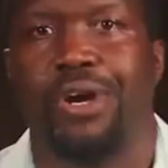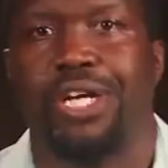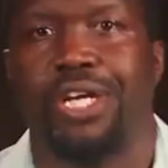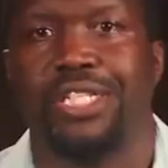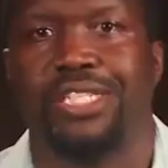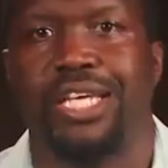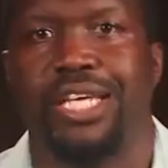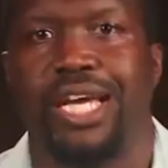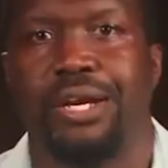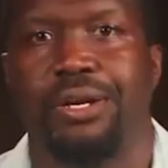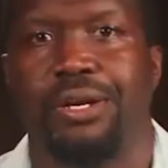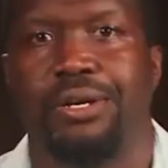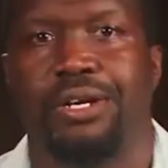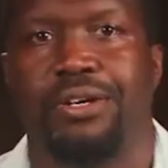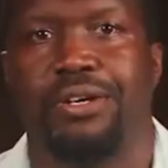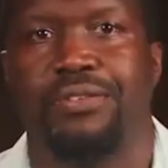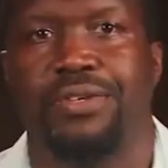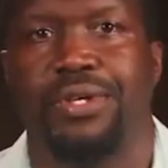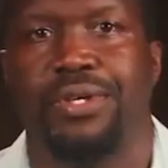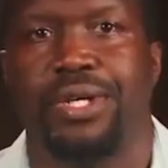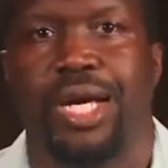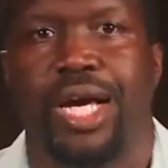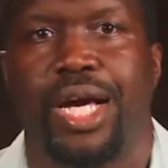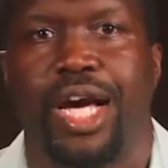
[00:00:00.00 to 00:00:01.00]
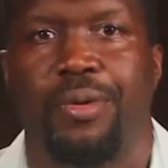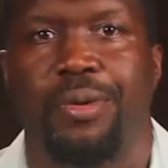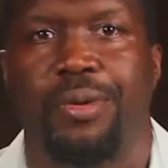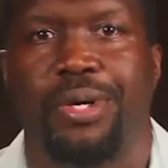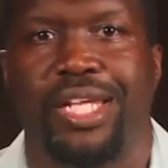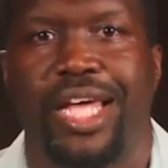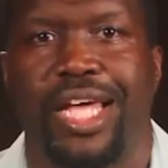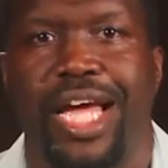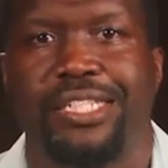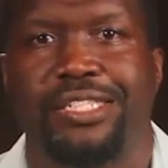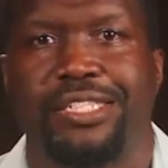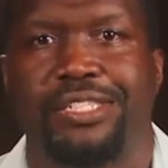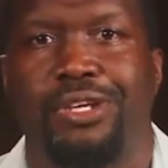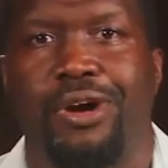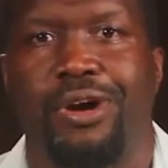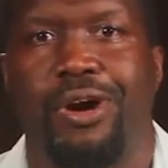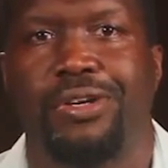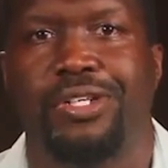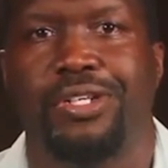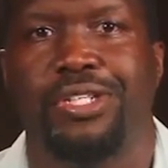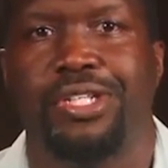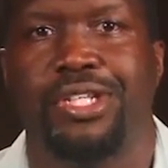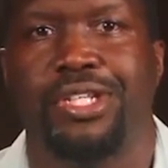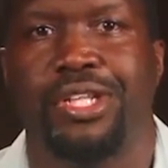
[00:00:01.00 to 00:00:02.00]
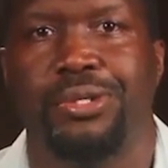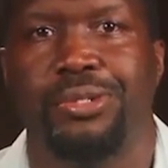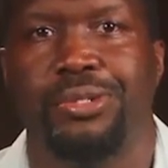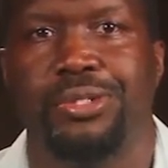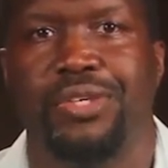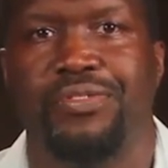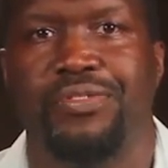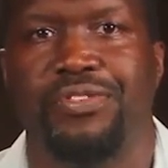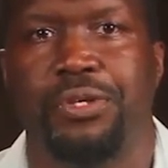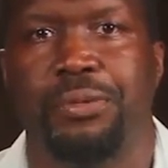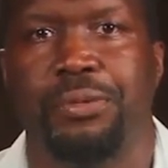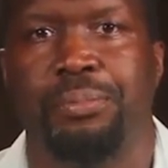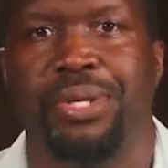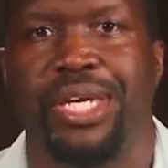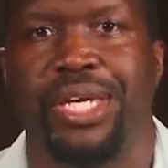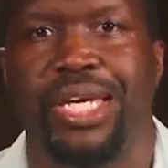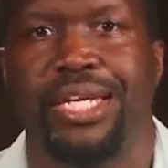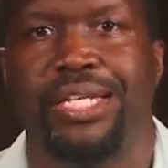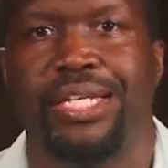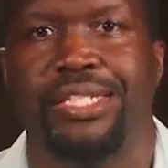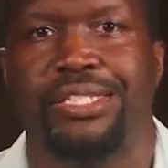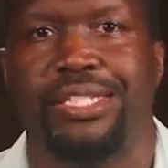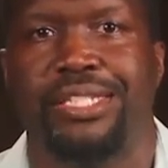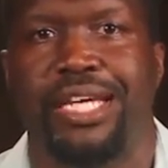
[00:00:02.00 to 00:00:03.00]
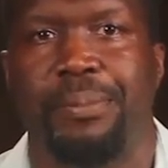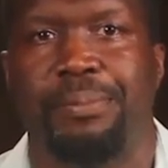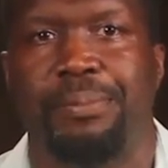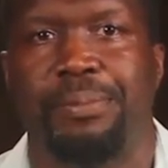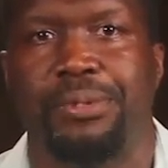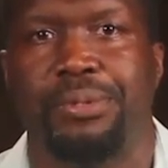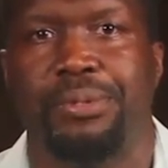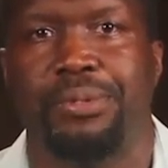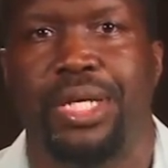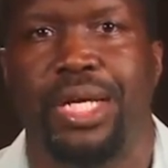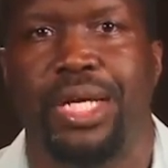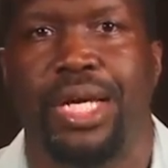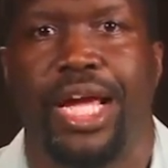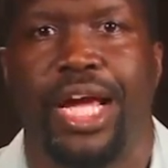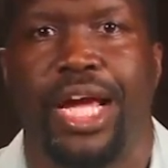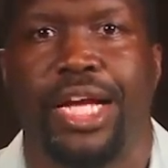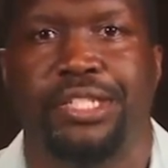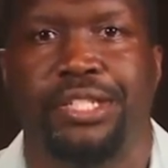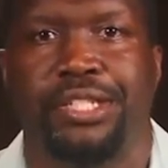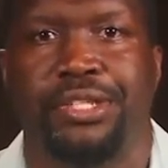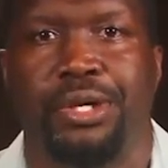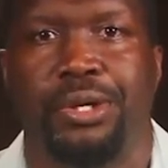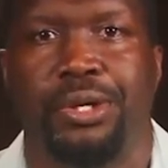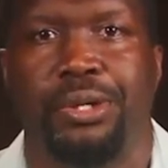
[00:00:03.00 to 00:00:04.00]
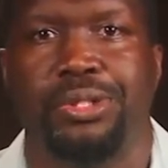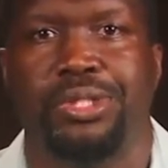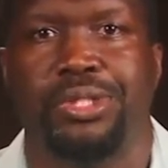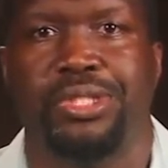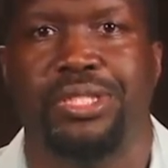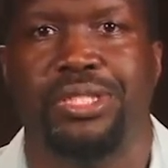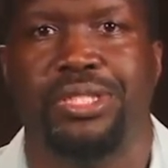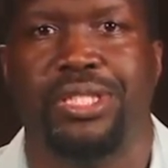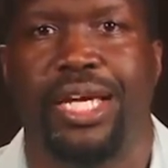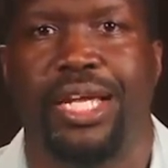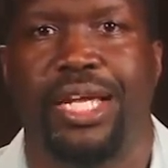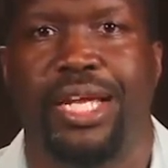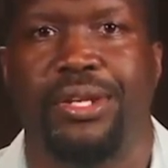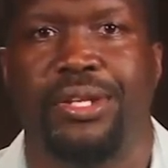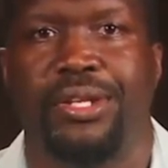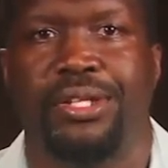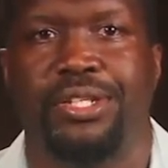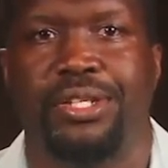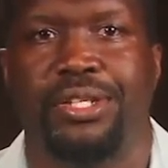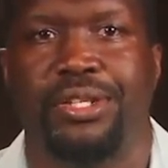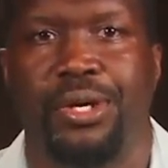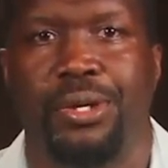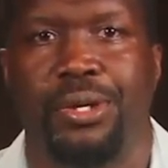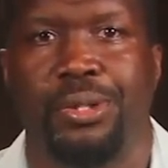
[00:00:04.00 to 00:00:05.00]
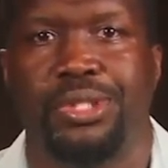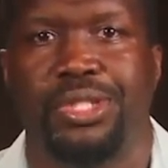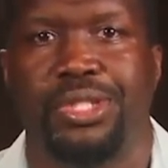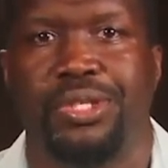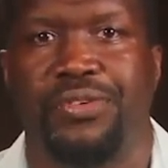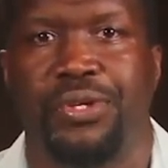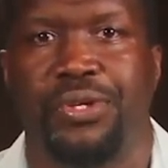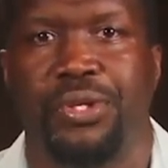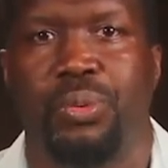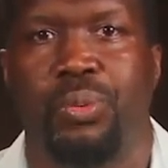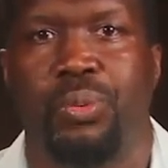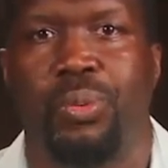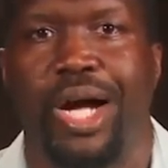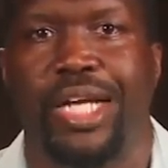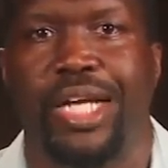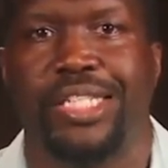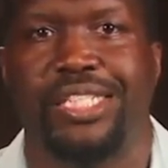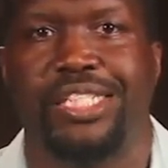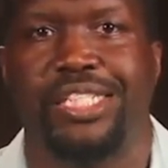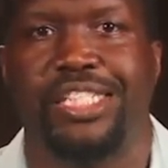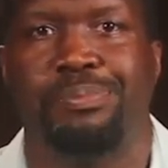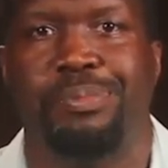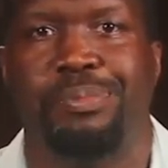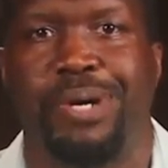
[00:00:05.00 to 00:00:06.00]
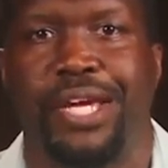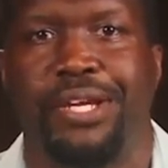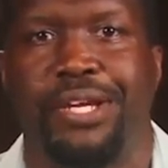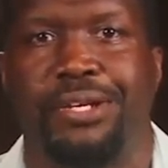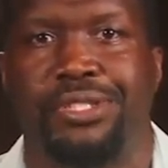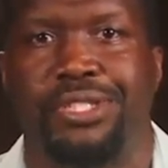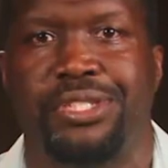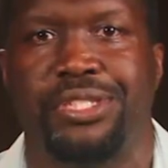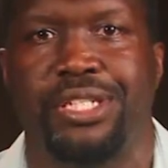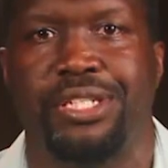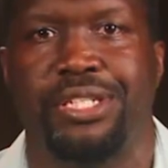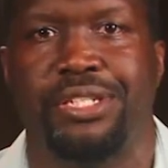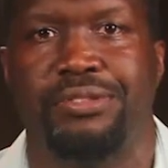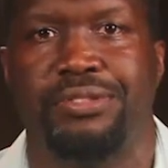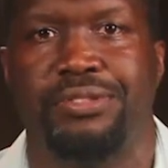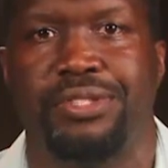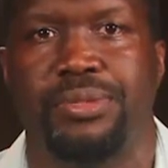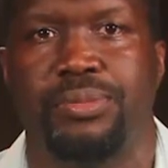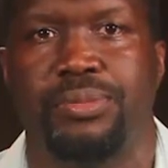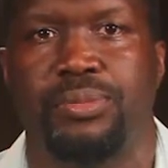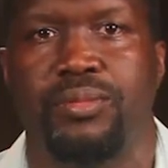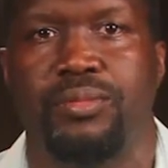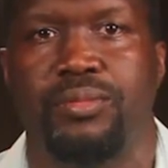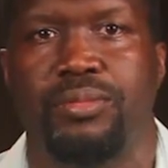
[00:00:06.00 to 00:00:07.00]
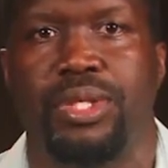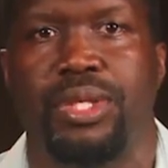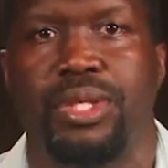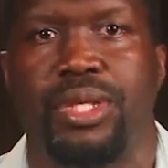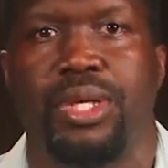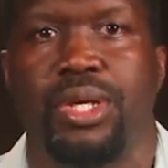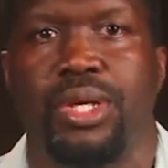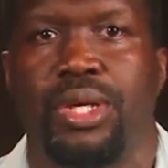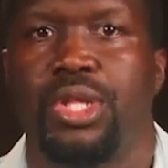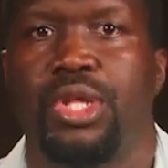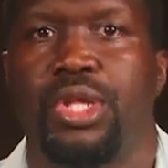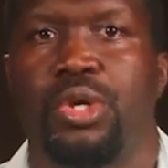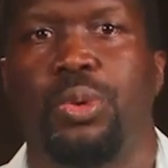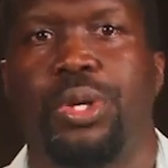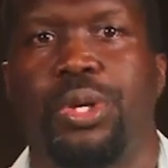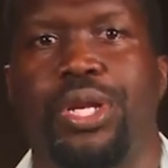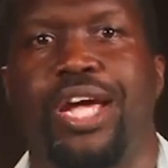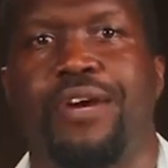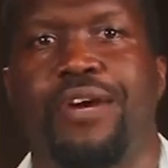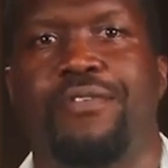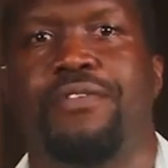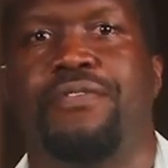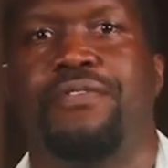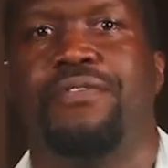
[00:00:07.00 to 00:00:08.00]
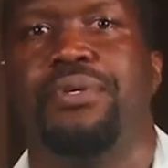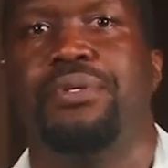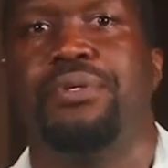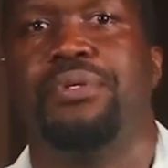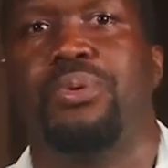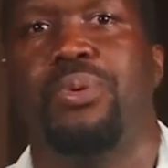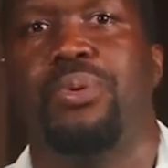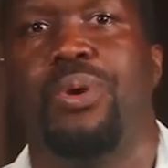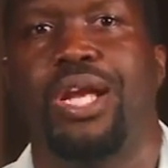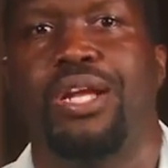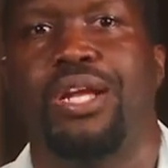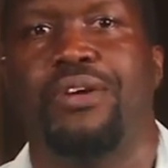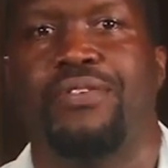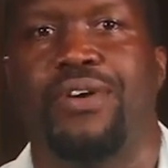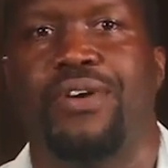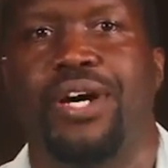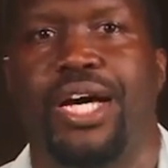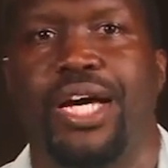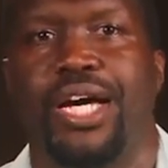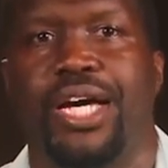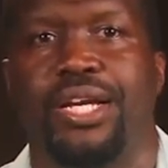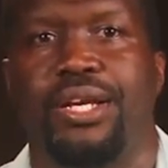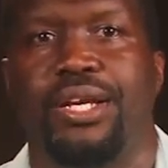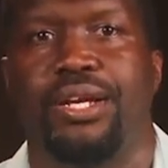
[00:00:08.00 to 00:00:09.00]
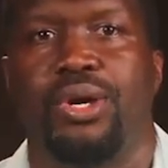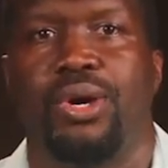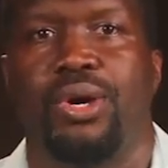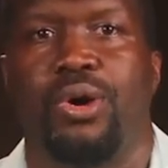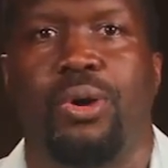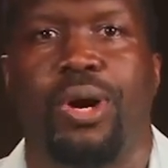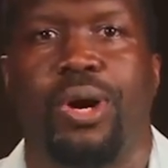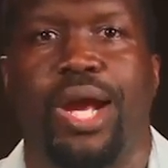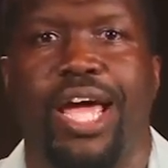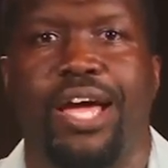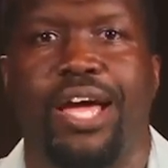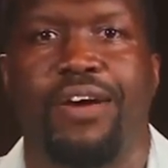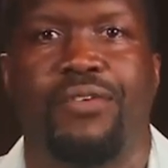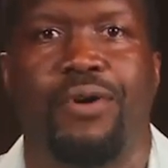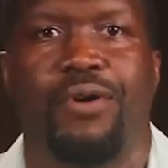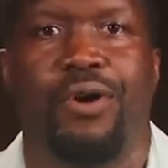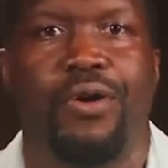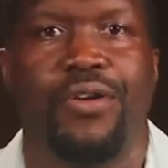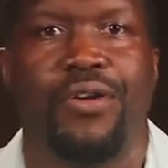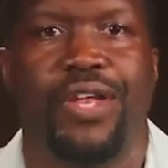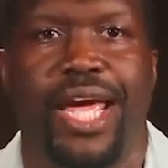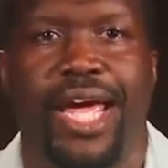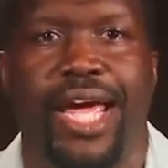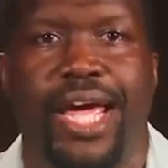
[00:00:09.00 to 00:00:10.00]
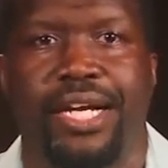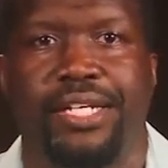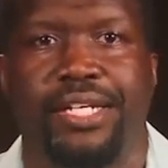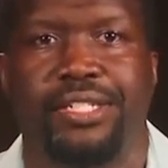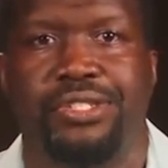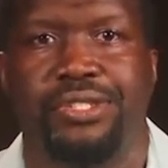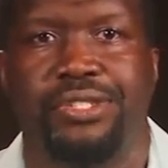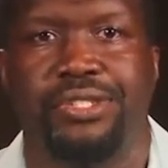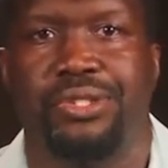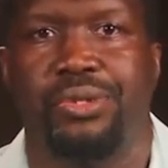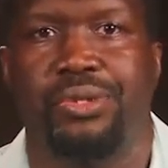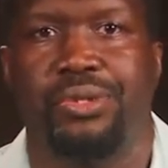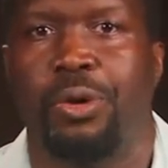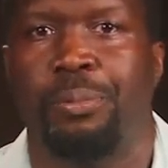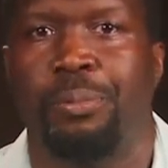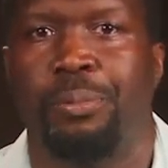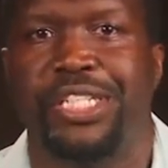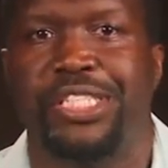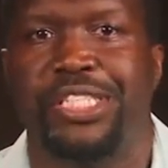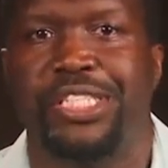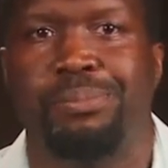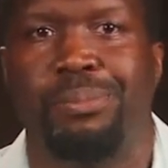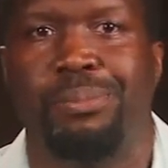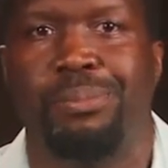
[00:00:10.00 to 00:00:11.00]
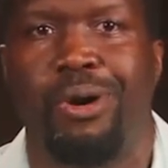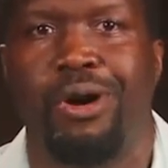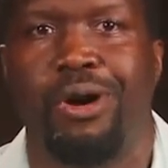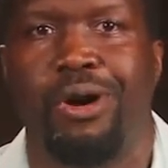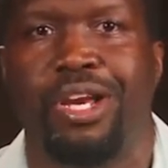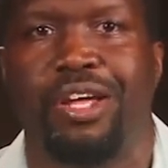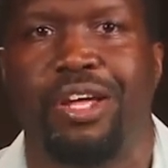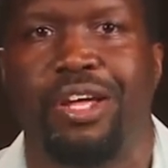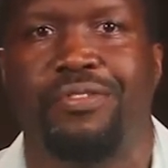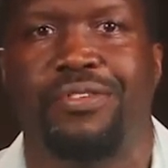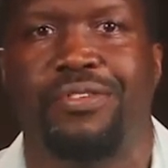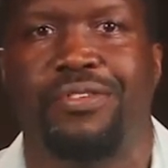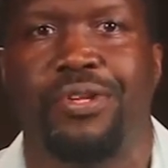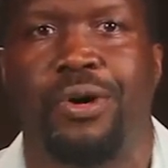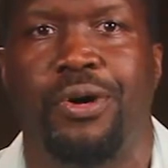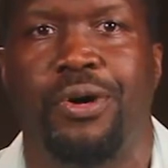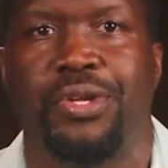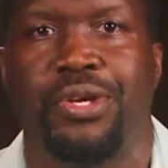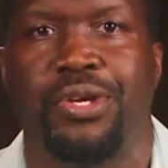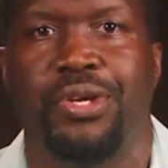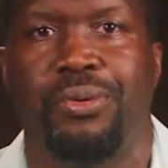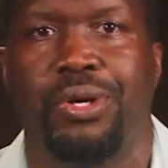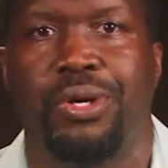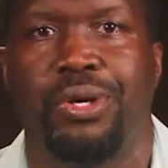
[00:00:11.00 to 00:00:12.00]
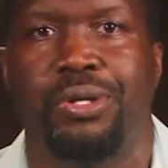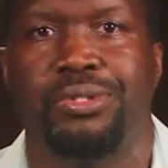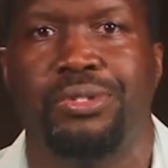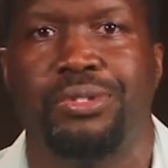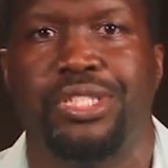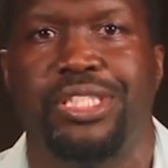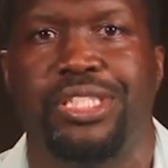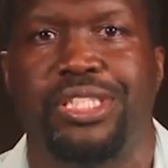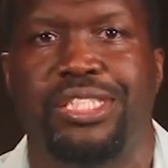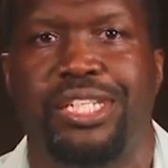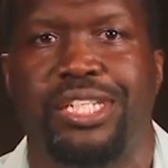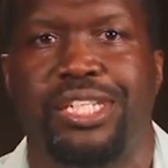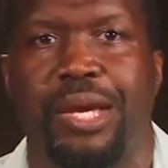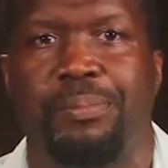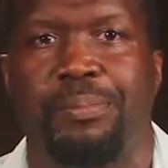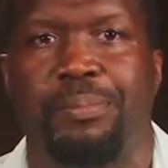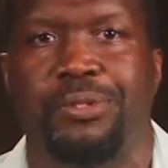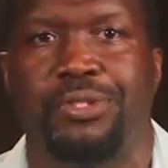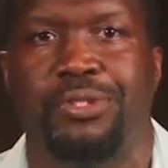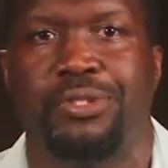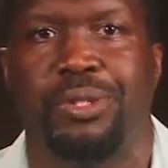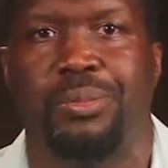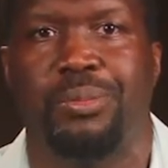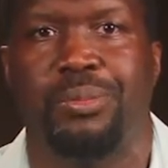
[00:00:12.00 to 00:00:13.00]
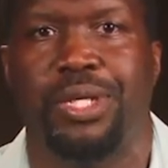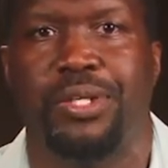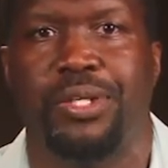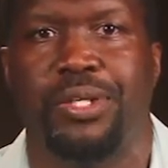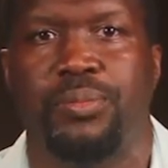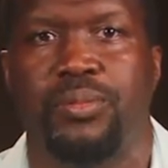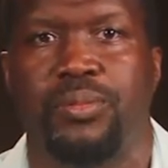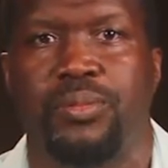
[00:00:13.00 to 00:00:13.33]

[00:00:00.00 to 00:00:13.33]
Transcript: I sign off, I would like to talk to those of you being discipled and to those, to those of you watching this by yourselves. You will never feel qualified or have all the answers or be smart enough on your own to disciple someone.